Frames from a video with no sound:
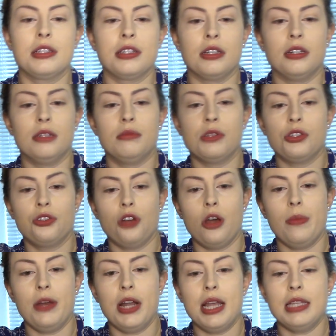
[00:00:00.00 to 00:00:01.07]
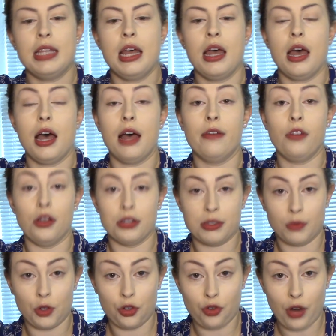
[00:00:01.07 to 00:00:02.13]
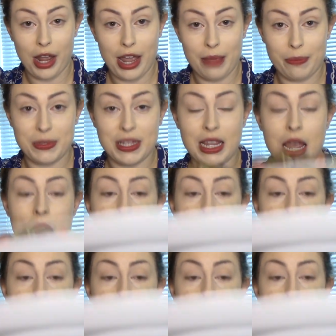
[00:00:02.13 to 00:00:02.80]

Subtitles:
some strawberries, I've got some grapes.